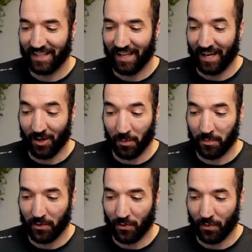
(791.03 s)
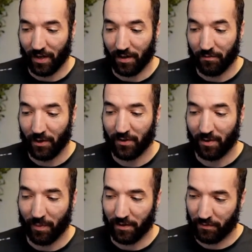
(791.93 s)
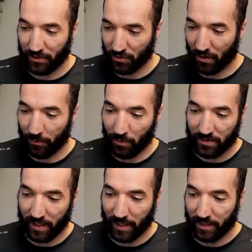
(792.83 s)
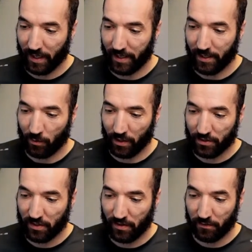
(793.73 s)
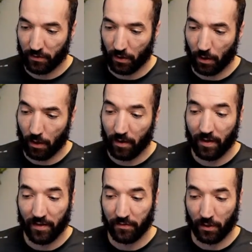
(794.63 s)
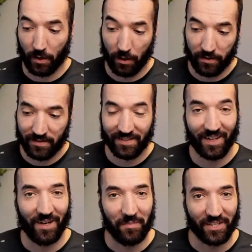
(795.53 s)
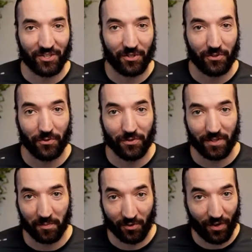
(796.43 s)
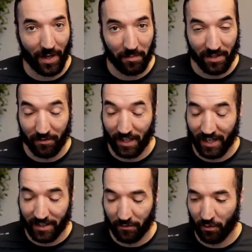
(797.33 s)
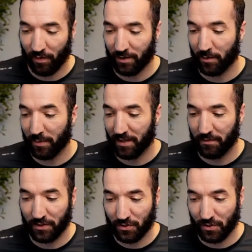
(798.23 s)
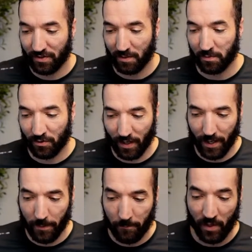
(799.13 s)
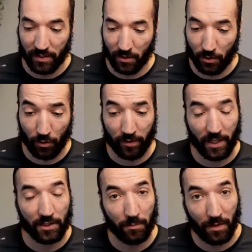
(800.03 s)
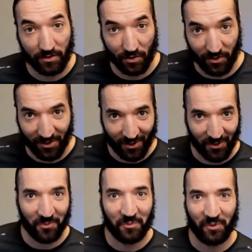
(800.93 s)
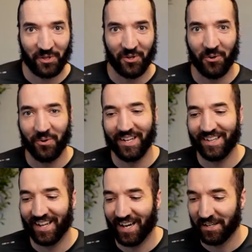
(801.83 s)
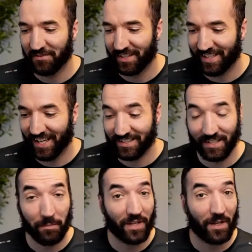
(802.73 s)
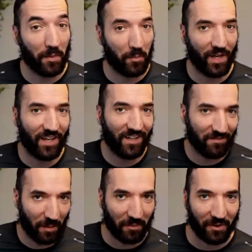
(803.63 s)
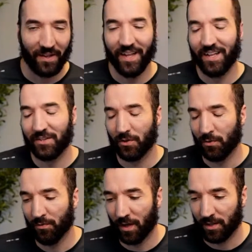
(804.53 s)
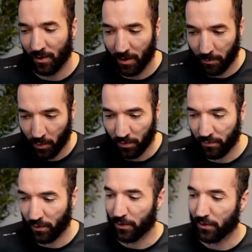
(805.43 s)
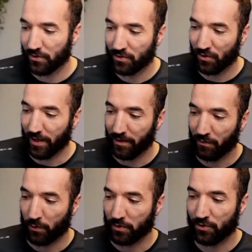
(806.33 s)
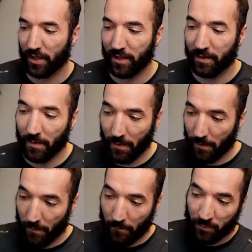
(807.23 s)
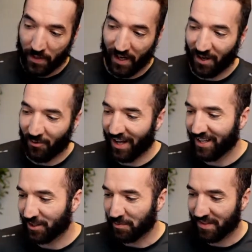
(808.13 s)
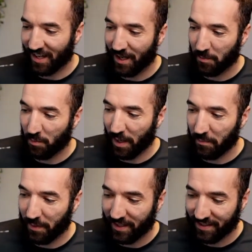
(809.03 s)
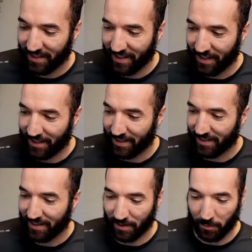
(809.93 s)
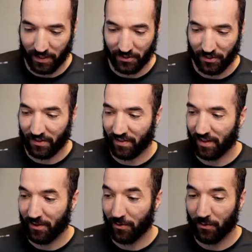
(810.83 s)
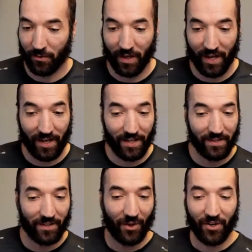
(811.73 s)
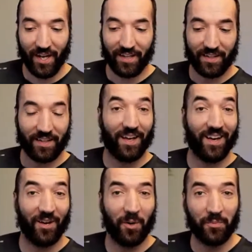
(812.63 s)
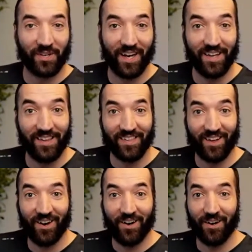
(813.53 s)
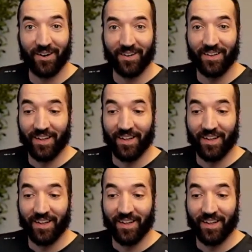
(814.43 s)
I hope you found this beneficial. I will take any questions if there are. If there aren't, make sure to subscribe, leave a like if you found it beneficial, subscribe, hit the notification bell so you know when we go live next, and become a PIF member to follow our portfolios trade for trade. Wa alaikum salam, Muhammad. It's a pleasure to see you. And all right, I hope you guys are